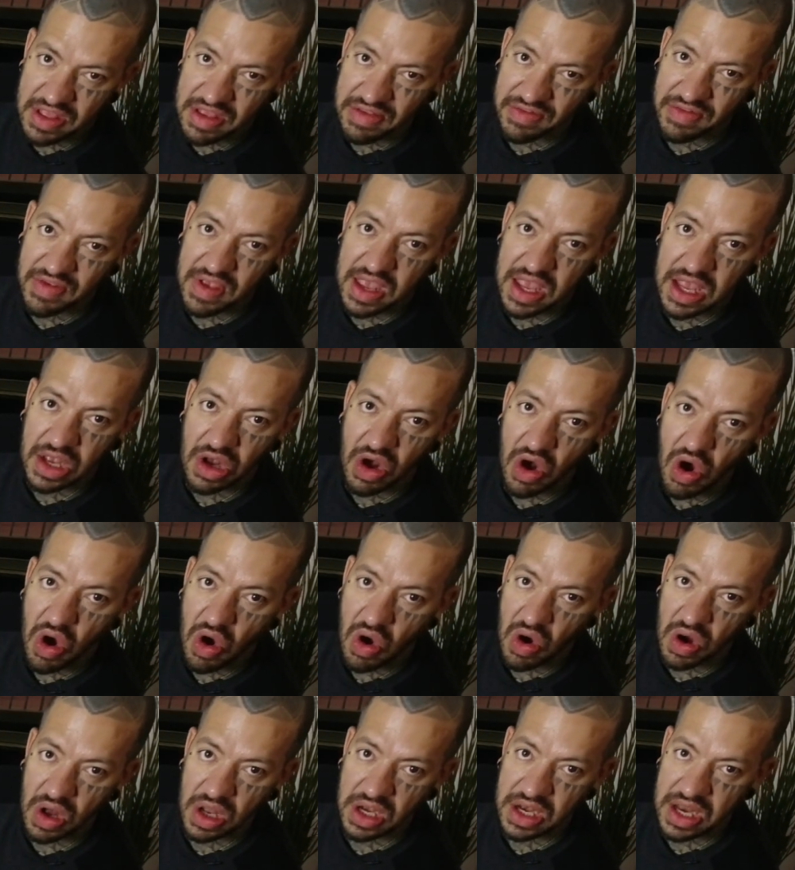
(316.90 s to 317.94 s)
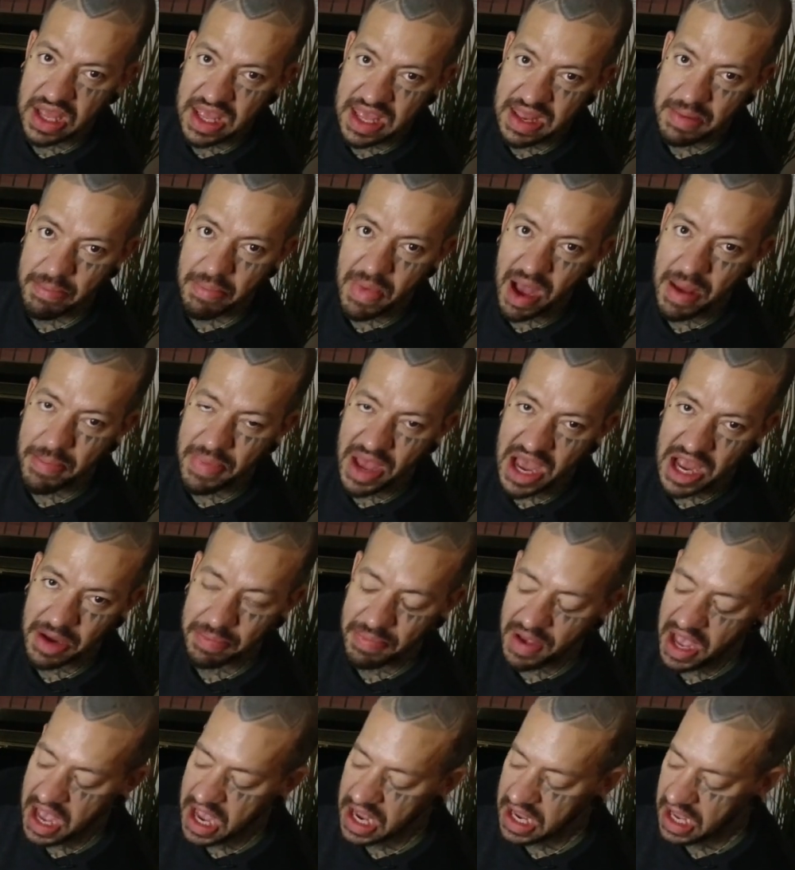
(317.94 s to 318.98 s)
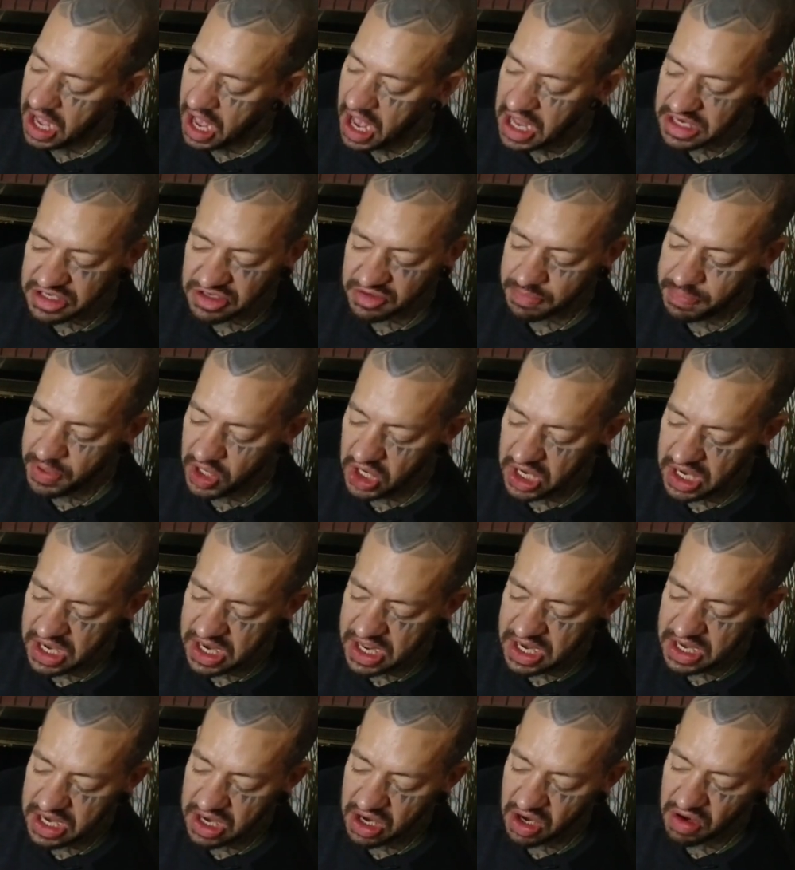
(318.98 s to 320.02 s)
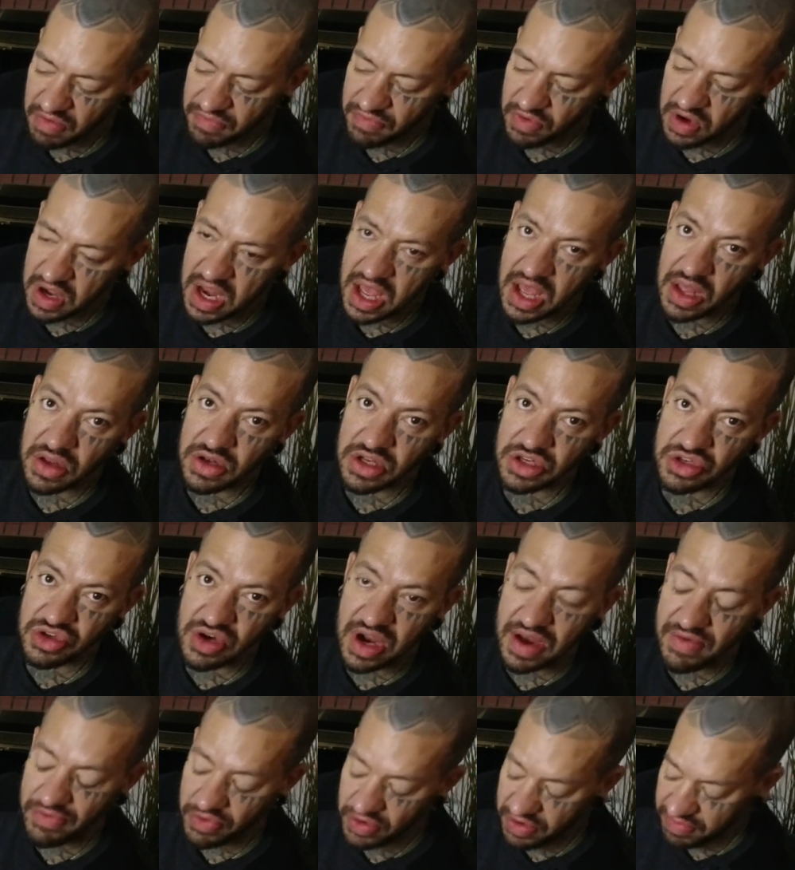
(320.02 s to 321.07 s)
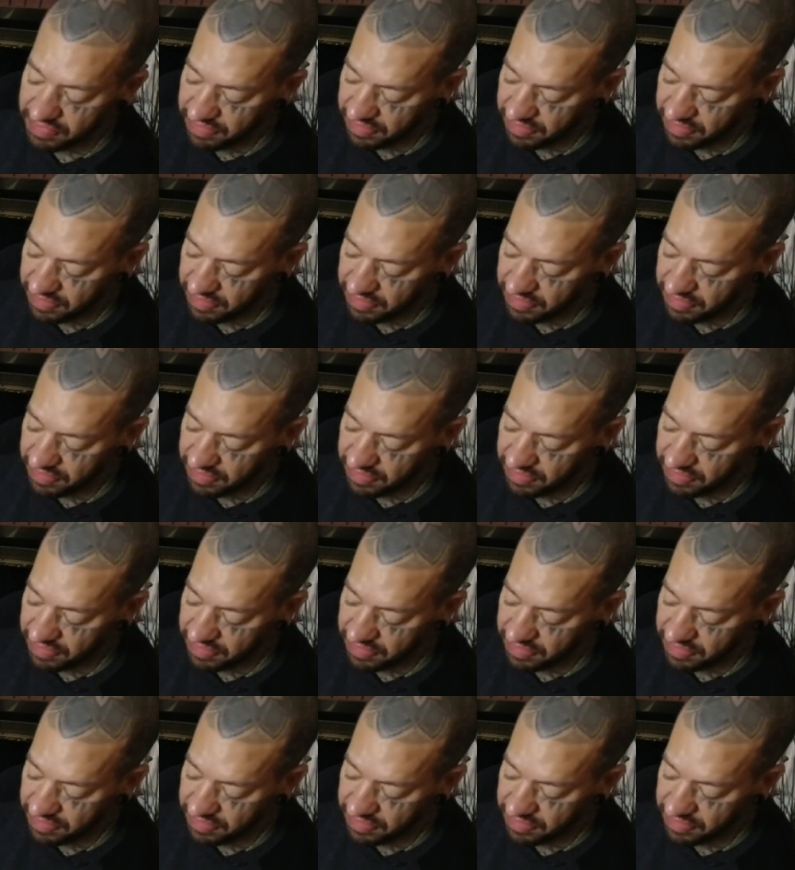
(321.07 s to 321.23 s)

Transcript: this ink on in my backpack. I just put it in here for now to travel to